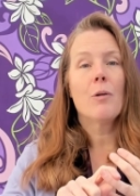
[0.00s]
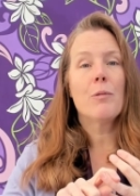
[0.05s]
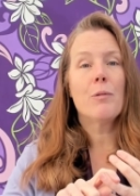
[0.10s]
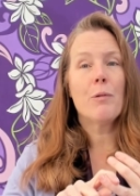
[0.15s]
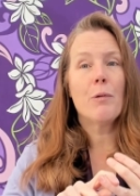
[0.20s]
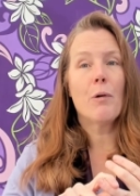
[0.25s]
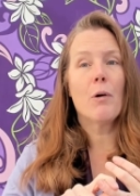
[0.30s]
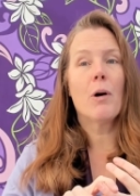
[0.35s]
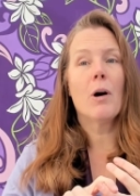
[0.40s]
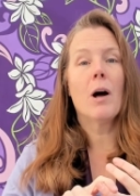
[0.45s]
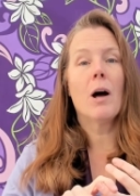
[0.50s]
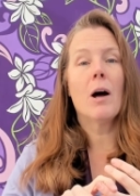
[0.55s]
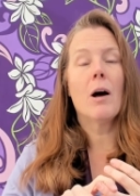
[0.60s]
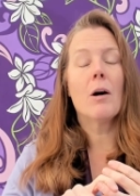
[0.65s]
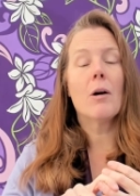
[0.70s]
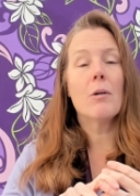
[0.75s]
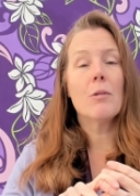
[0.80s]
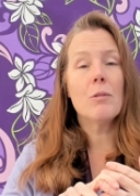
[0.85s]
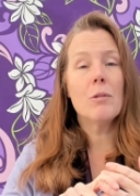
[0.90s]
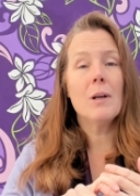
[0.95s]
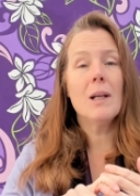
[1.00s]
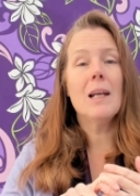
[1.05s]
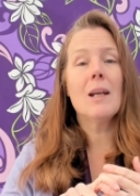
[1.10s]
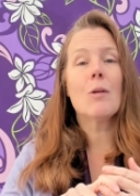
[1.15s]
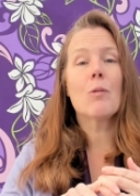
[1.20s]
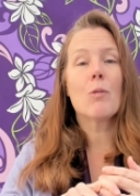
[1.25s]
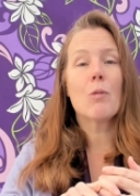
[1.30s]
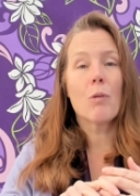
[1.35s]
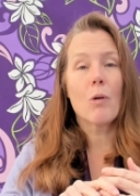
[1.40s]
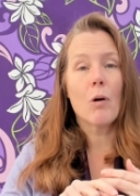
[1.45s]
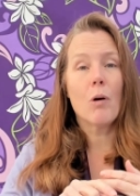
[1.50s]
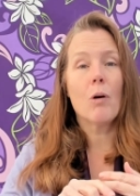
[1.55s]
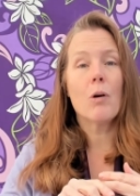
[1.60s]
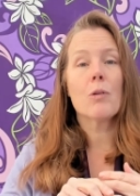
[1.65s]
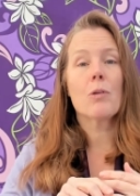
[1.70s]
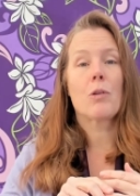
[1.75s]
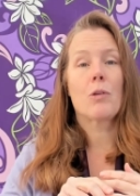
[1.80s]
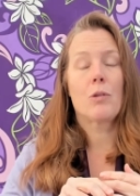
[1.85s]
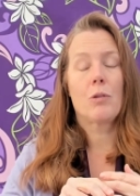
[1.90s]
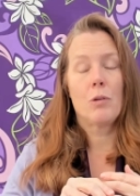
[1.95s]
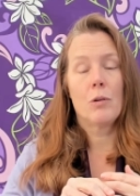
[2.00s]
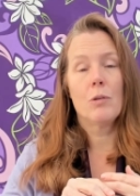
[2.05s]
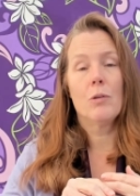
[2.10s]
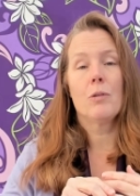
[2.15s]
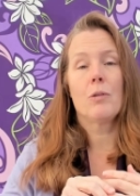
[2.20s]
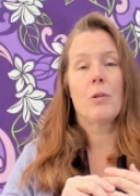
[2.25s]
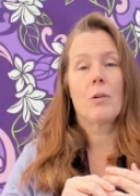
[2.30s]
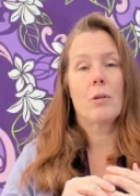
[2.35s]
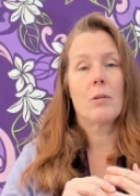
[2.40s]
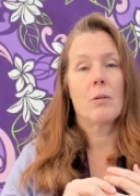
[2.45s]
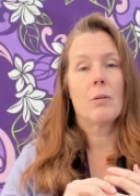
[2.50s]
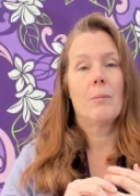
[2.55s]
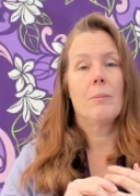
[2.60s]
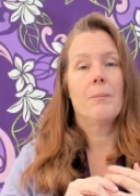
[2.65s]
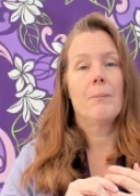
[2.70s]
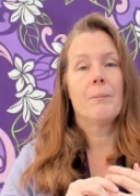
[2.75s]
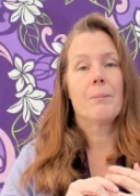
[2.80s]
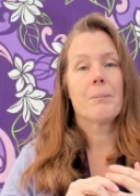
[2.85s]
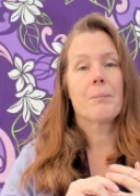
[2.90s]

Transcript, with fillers: for a really raw truth.